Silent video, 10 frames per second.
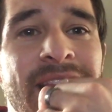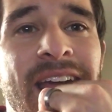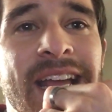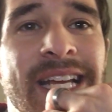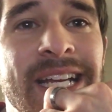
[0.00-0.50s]

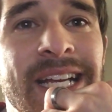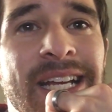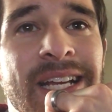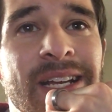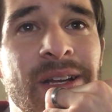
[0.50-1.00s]
Like,
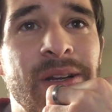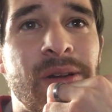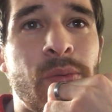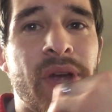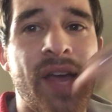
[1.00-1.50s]

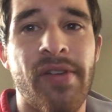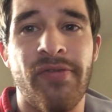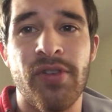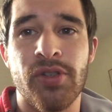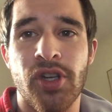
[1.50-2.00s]
we have a
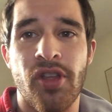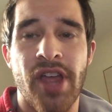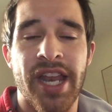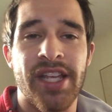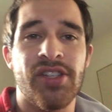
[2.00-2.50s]
future
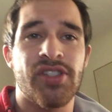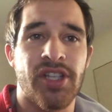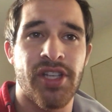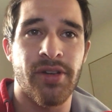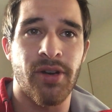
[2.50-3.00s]
that is
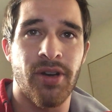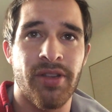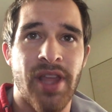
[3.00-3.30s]
secure,